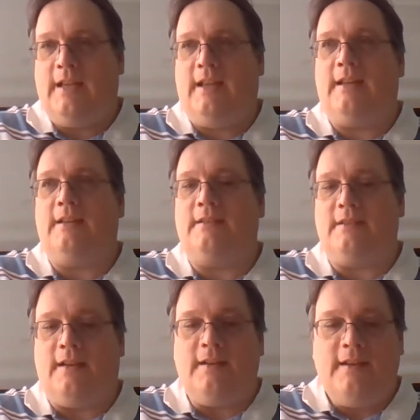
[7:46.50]

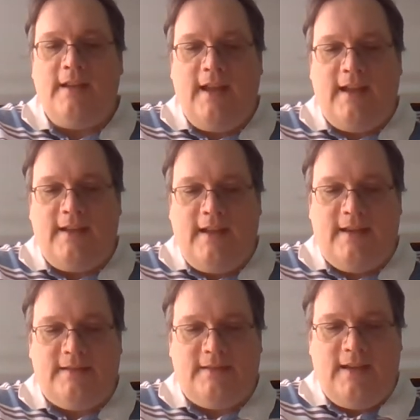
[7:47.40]
and
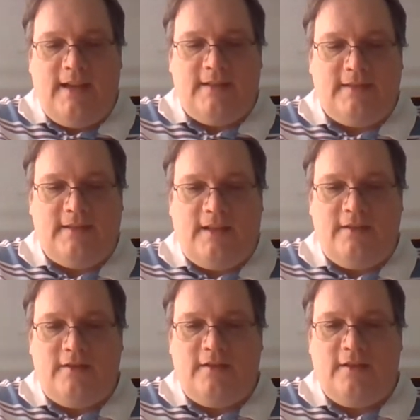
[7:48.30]
as
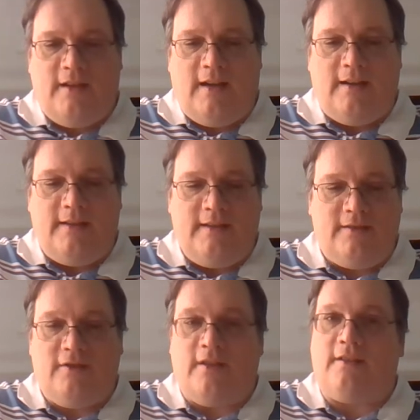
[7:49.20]
such,
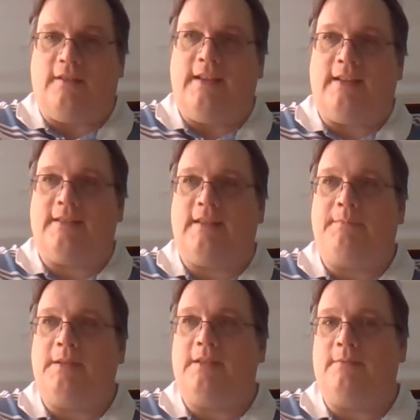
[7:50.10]
it's generally
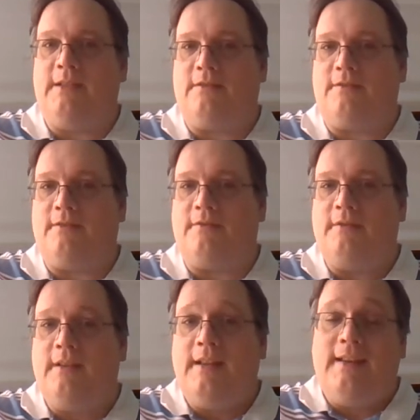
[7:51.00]
accepted to be
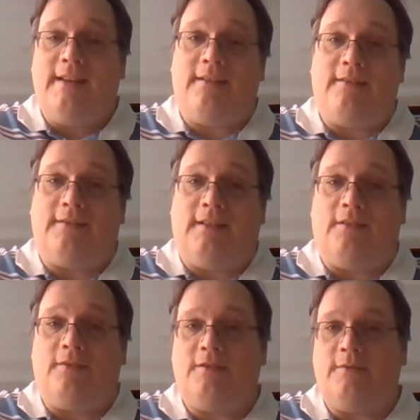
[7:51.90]
true. Now,
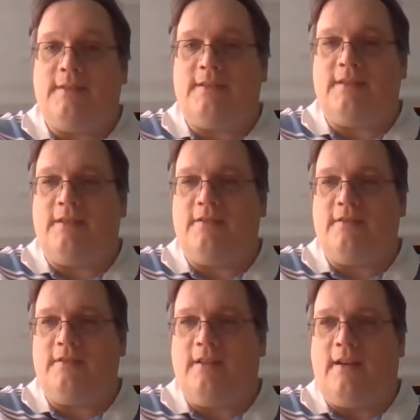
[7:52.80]
also as
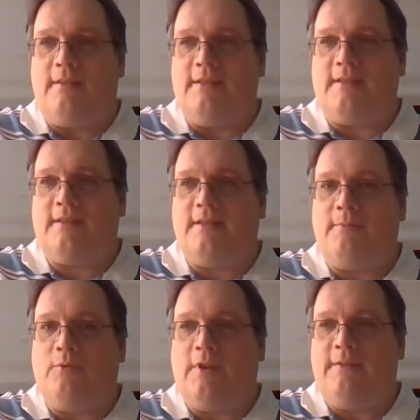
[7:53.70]
such, it's
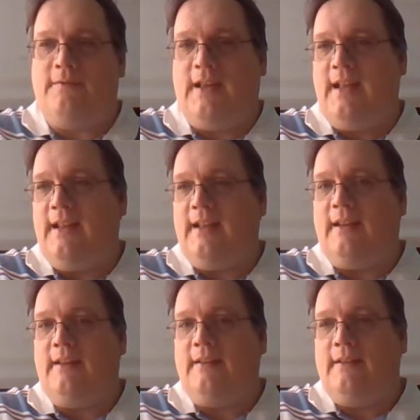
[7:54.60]
somewhat
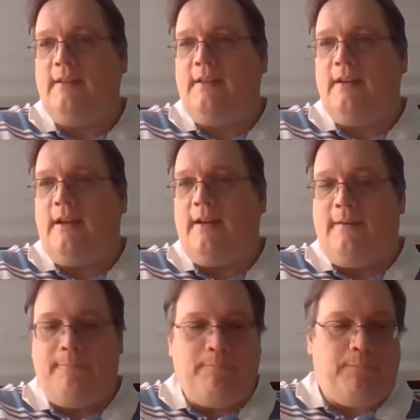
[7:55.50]
vague.
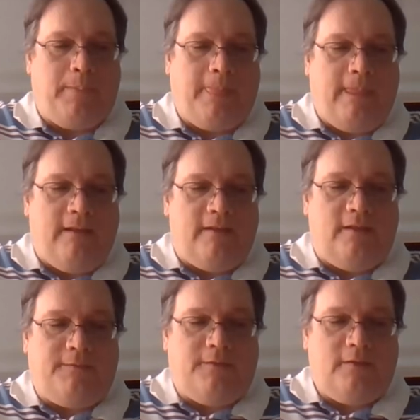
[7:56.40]

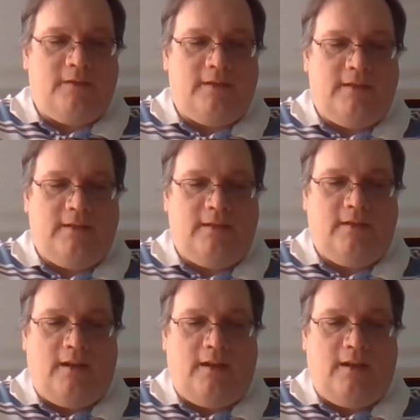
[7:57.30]
The first